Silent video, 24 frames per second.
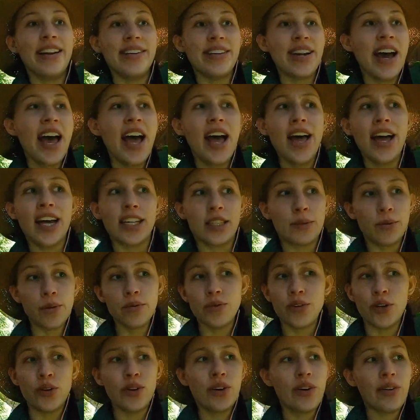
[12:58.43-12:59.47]
And it's
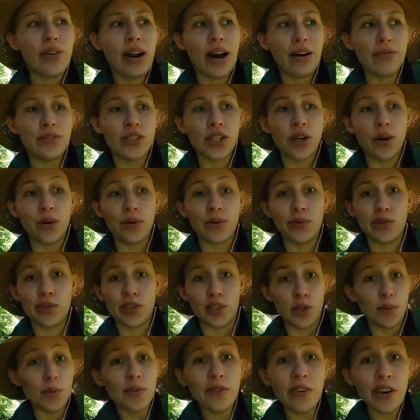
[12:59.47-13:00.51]
proven you don't even have to go
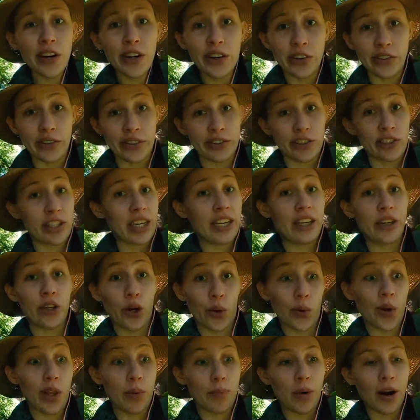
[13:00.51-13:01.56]
super far. You can just like
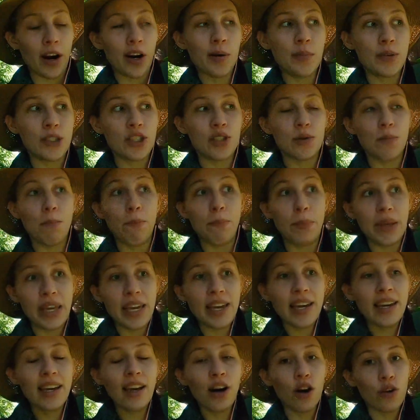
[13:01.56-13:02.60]
go to the park, but just
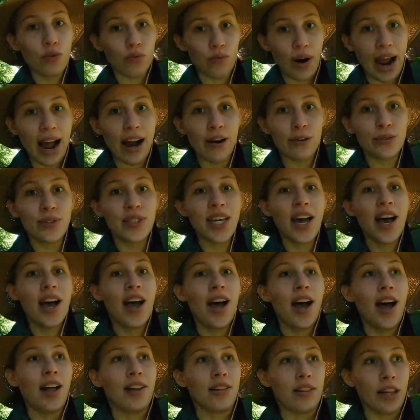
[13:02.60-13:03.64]
being around
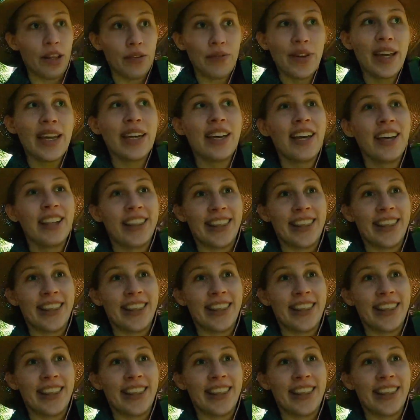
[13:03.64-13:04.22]
living